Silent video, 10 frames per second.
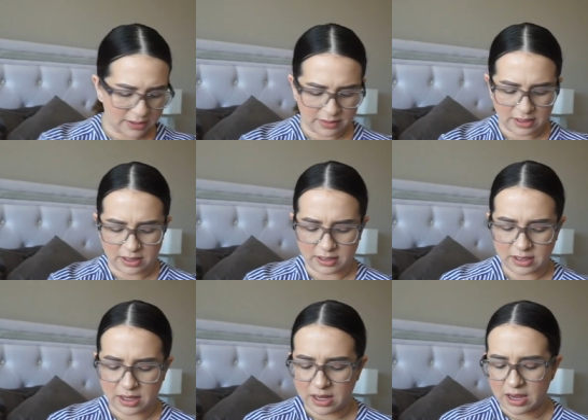and then
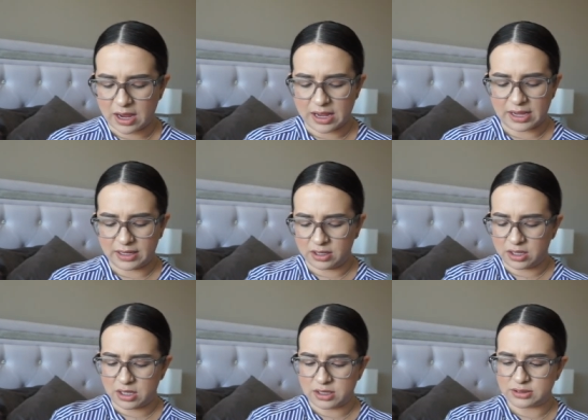I
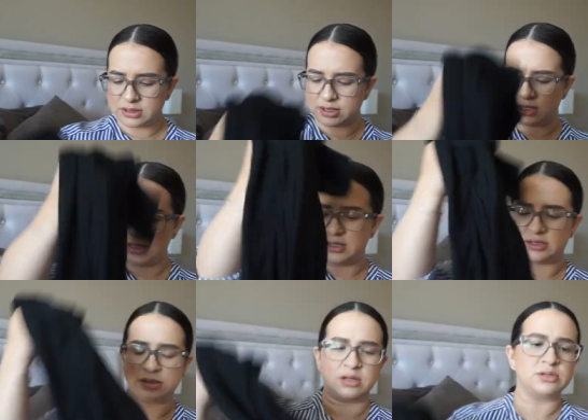got
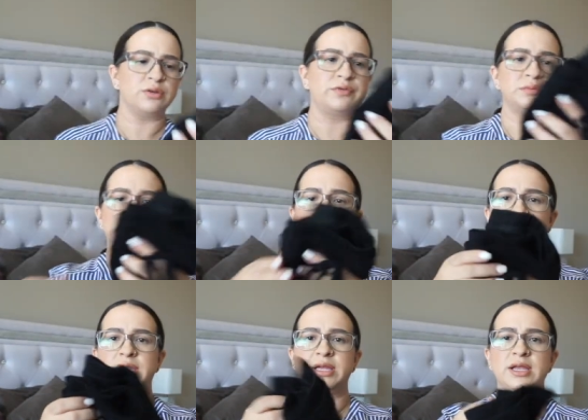these also from
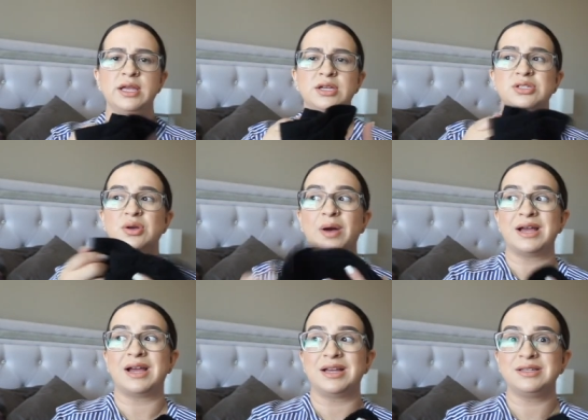Target. So I
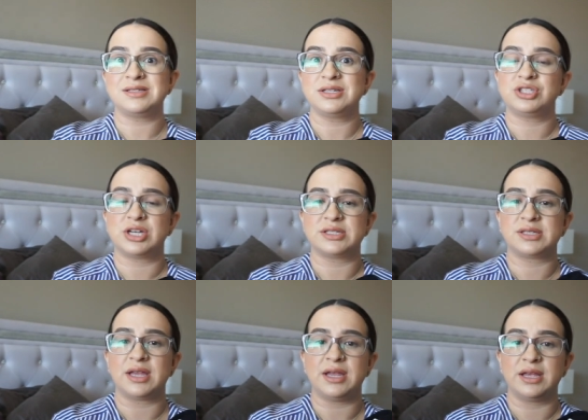highly suggest
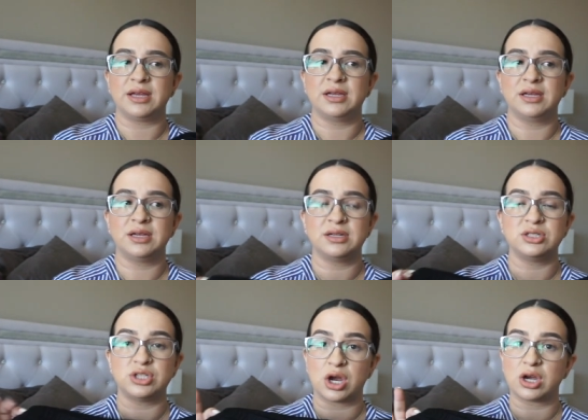getting
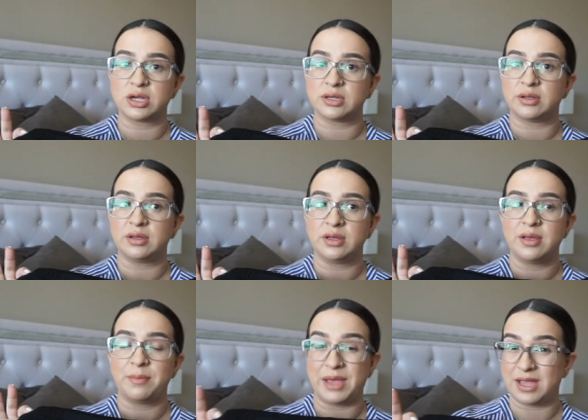dark
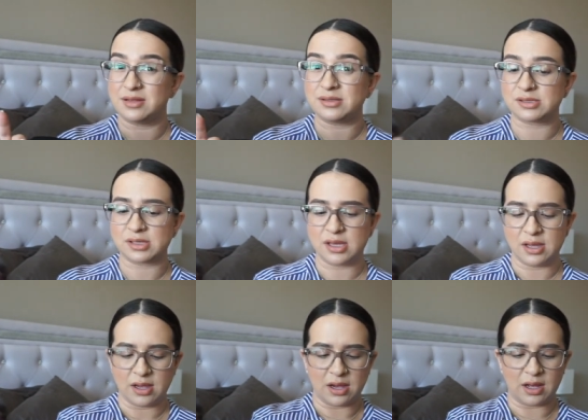pants.
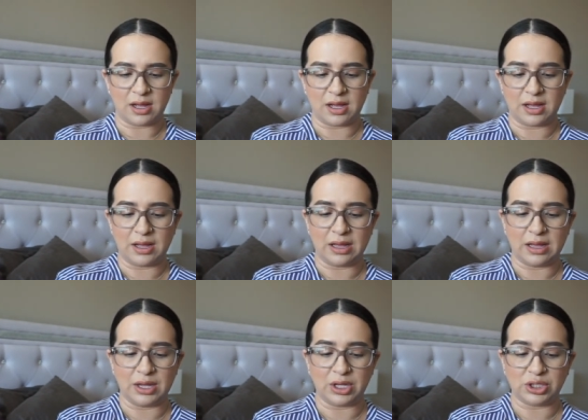
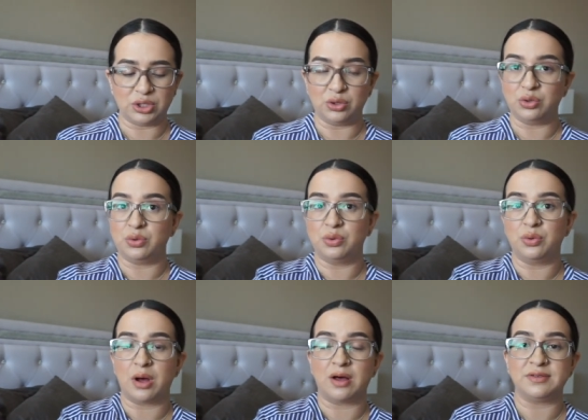Uh,
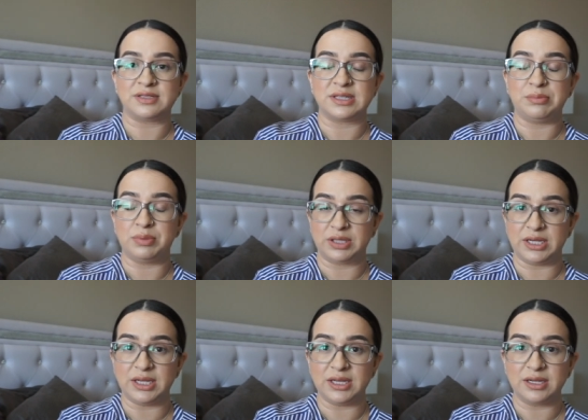you obviously
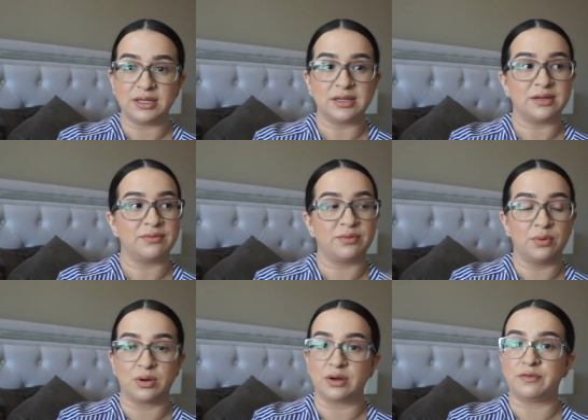bleed
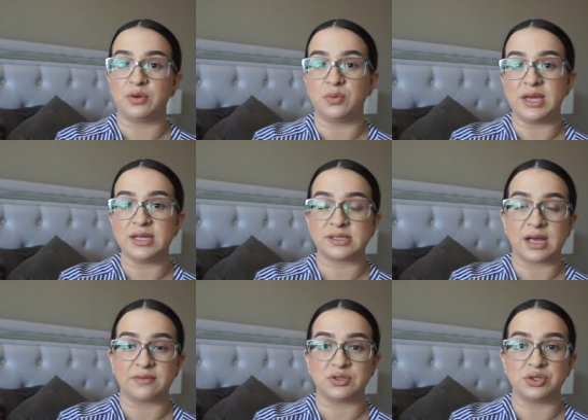for a few weeks
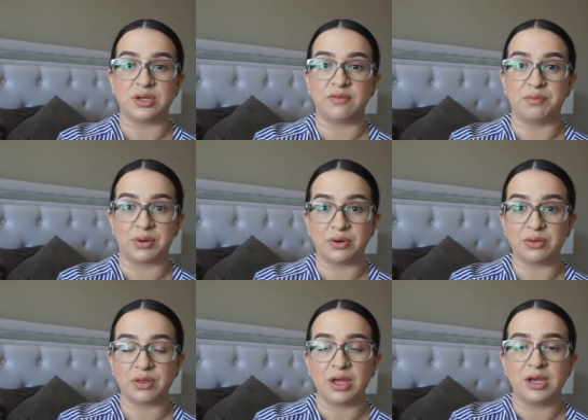after you give birth